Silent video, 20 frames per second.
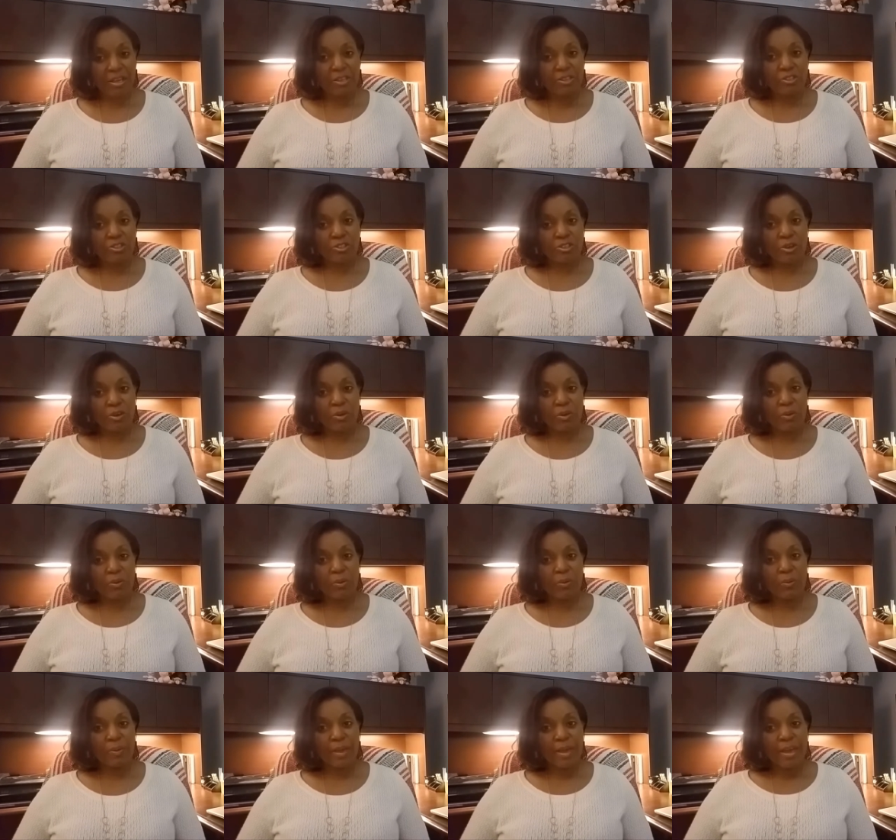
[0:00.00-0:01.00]

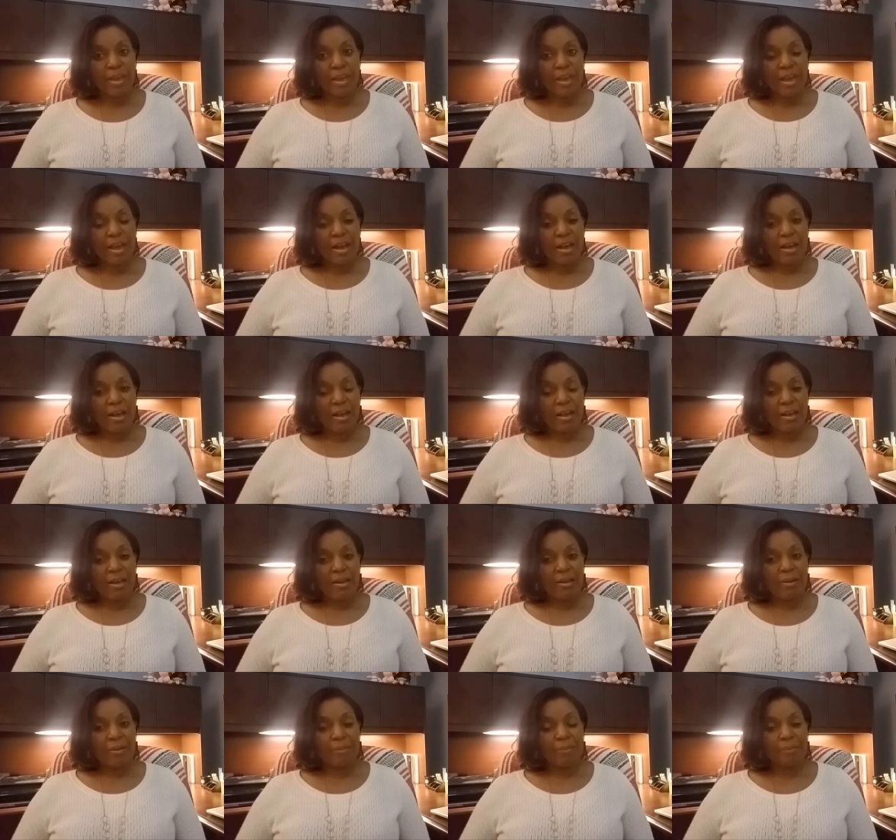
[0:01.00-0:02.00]
So
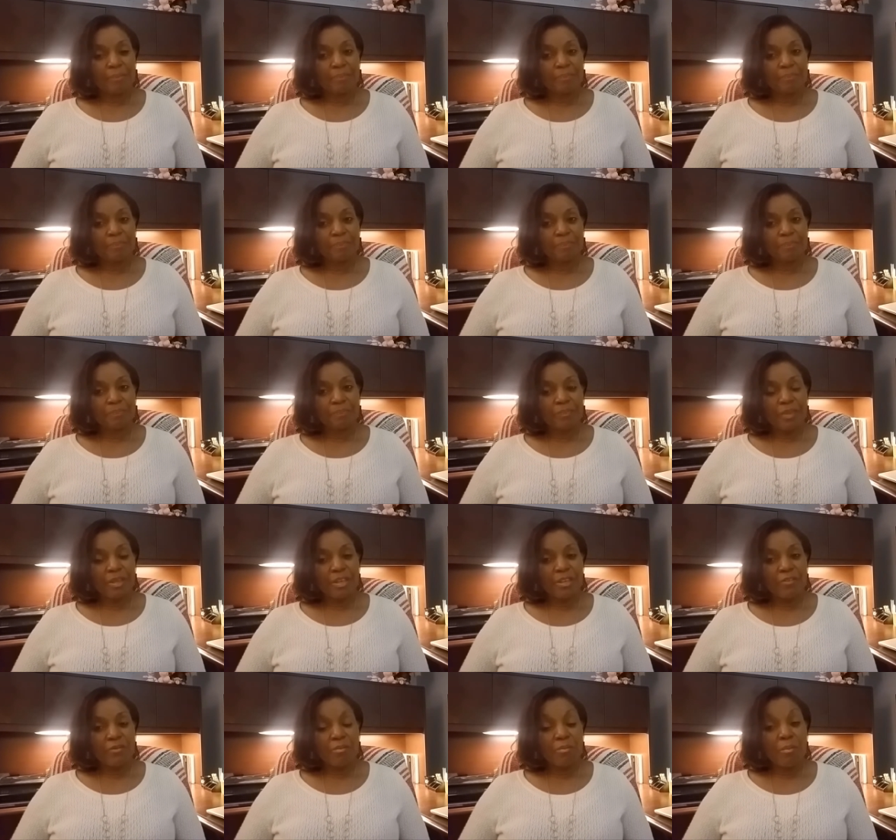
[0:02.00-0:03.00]

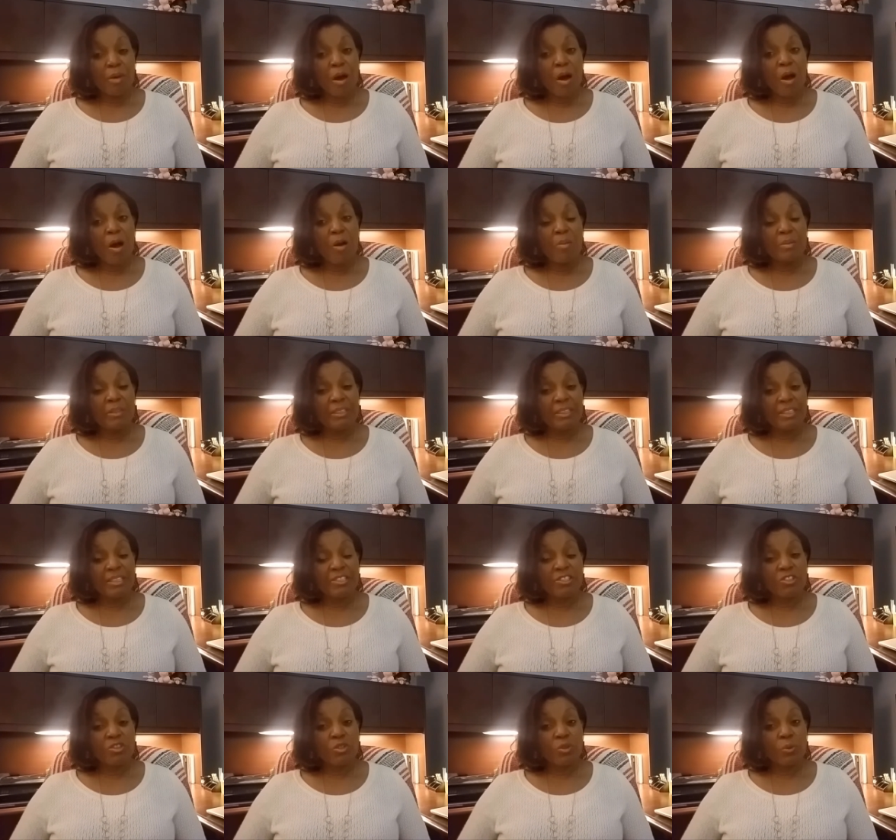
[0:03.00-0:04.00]
if mom
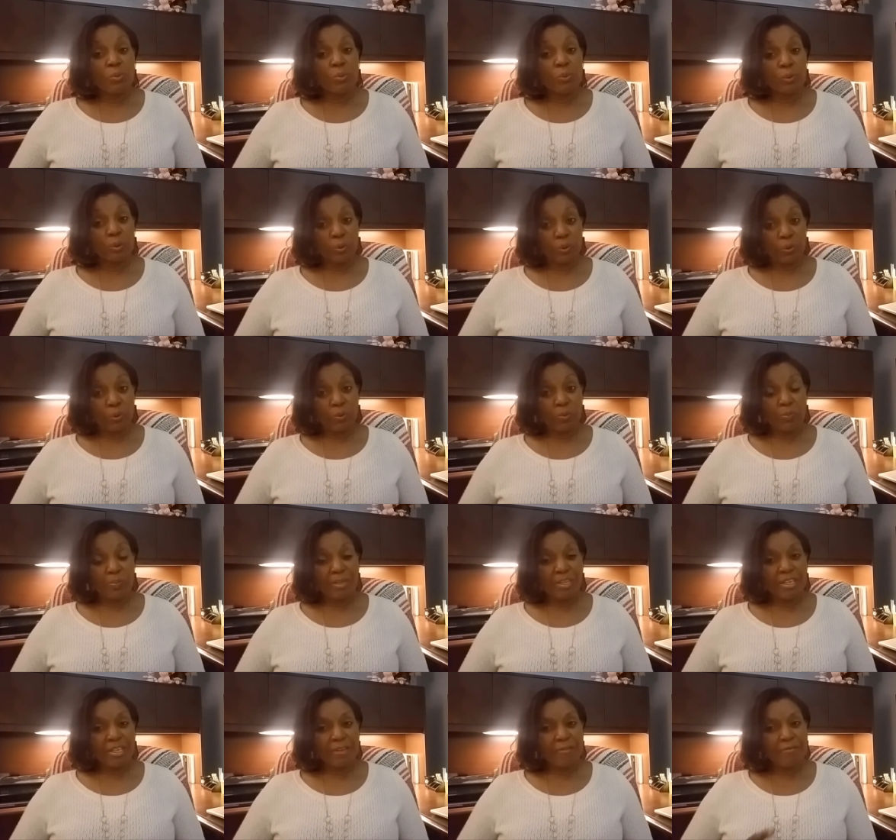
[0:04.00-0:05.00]
leaves the room,
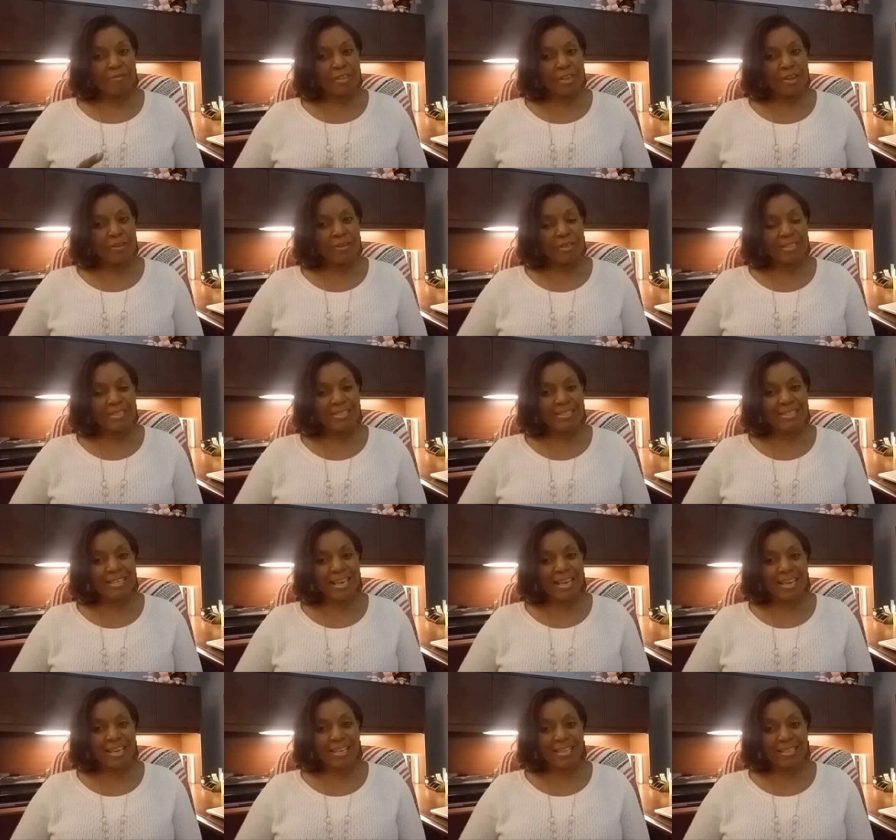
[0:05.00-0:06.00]
if there is
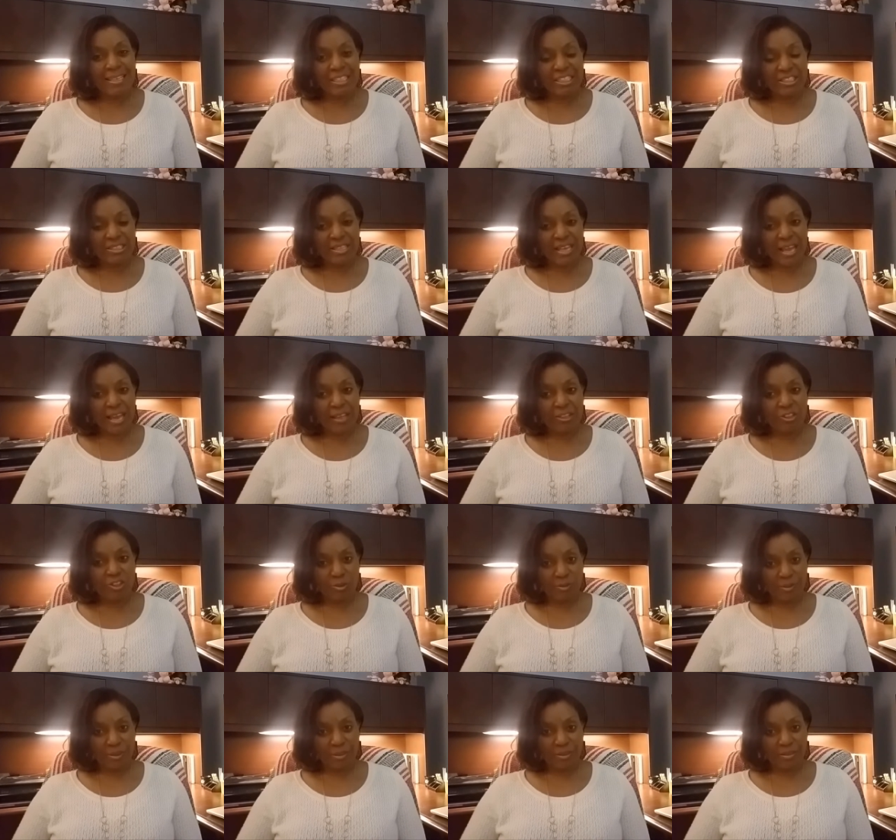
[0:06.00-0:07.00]
an
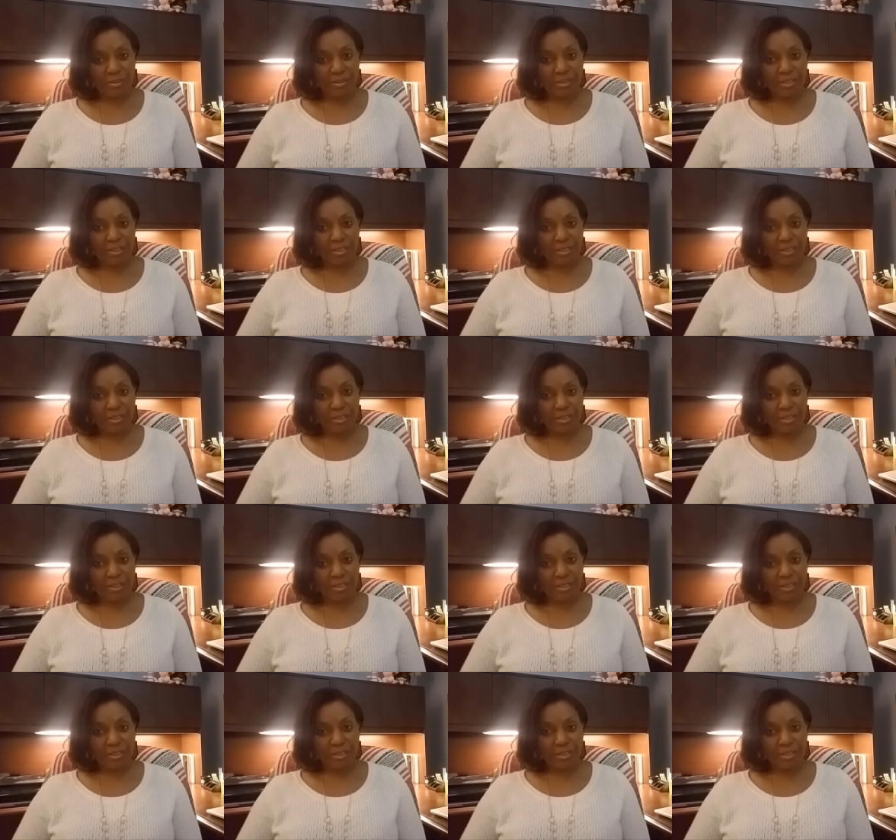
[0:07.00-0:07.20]
attachment,